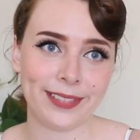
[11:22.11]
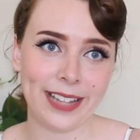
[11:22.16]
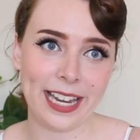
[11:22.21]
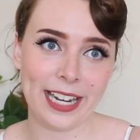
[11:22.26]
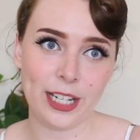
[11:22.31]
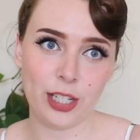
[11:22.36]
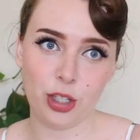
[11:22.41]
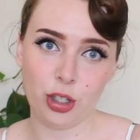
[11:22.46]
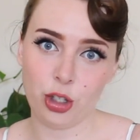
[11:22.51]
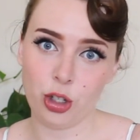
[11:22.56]
and
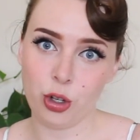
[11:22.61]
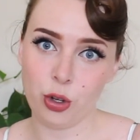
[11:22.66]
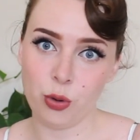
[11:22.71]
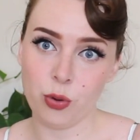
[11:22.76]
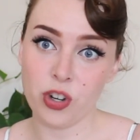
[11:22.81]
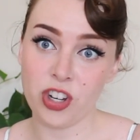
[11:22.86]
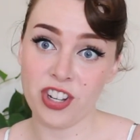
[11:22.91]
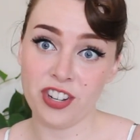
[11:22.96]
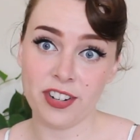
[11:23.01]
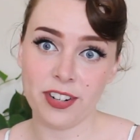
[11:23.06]
he's too
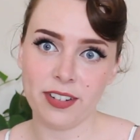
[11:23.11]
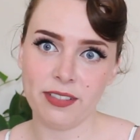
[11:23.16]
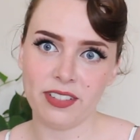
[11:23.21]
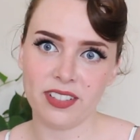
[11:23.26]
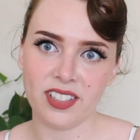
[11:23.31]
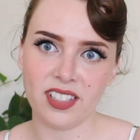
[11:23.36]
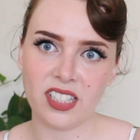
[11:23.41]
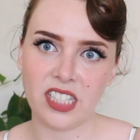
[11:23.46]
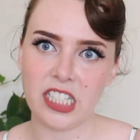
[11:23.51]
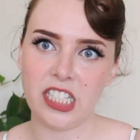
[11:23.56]
good of
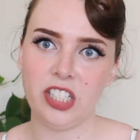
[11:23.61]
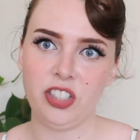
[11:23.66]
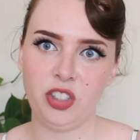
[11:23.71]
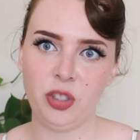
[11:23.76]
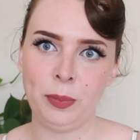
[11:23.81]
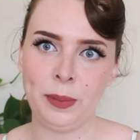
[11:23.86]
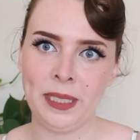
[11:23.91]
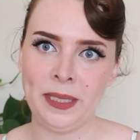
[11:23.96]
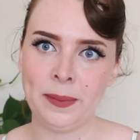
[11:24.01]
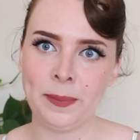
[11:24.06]
a
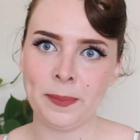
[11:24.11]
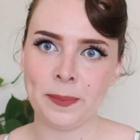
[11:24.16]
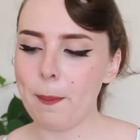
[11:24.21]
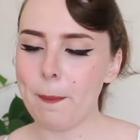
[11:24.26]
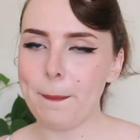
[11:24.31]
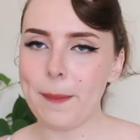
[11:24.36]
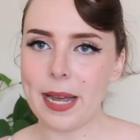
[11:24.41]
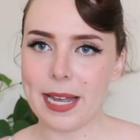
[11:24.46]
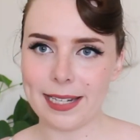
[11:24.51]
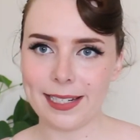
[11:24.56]
salesman.
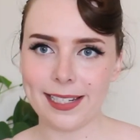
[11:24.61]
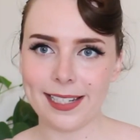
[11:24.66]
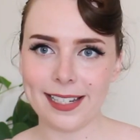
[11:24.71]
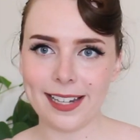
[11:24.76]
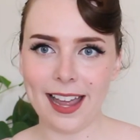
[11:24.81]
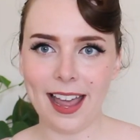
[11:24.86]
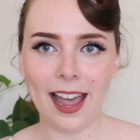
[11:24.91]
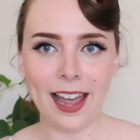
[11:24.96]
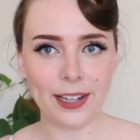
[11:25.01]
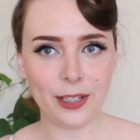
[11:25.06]

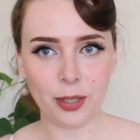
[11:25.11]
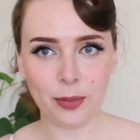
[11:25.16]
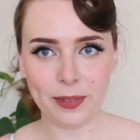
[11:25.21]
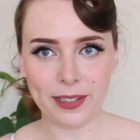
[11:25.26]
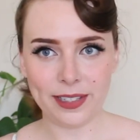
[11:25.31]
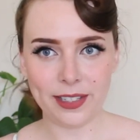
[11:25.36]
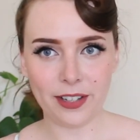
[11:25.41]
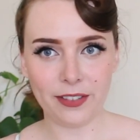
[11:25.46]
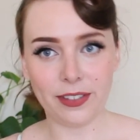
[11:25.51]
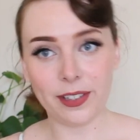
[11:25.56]
But I told
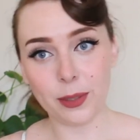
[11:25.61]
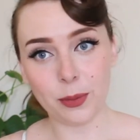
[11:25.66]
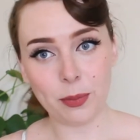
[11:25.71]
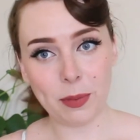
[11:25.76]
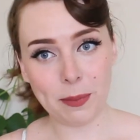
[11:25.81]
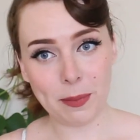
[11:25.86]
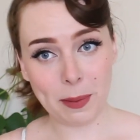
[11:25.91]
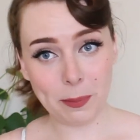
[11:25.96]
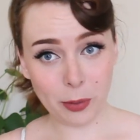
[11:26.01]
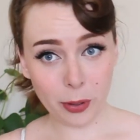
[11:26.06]
myself this
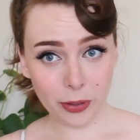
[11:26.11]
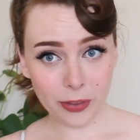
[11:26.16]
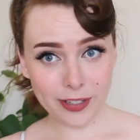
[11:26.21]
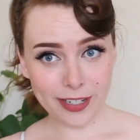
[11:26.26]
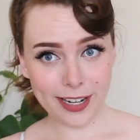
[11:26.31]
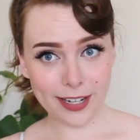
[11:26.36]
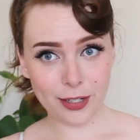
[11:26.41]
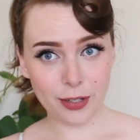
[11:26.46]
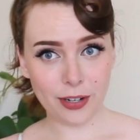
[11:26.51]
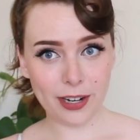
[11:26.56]
would be my
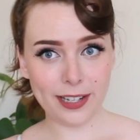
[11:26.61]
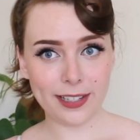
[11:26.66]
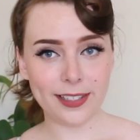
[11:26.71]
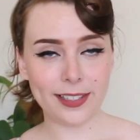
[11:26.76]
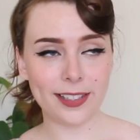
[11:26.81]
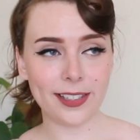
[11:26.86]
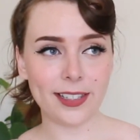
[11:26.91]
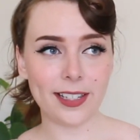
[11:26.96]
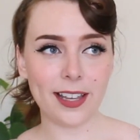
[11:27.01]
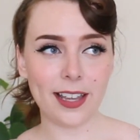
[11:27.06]
birthday
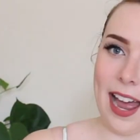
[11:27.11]
dress.